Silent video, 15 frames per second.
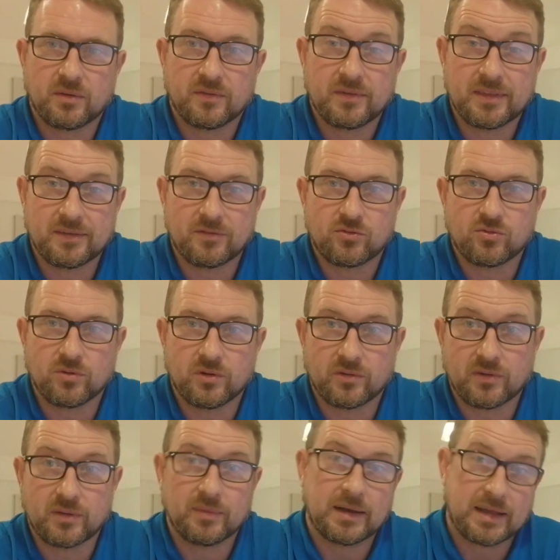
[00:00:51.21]
within the withdrawal
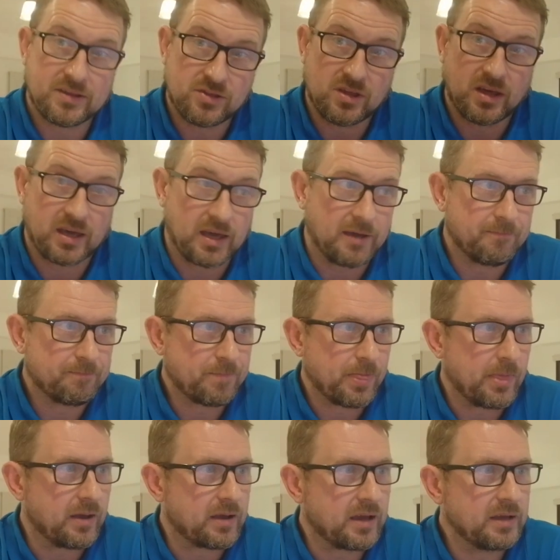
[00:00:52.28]
agreement last year get.
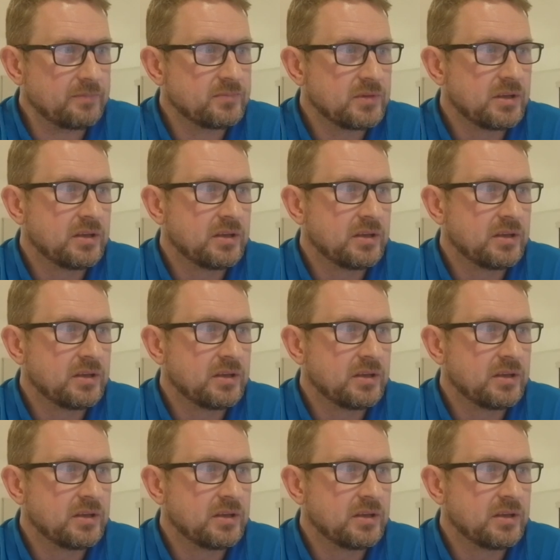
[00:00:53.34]
Okay.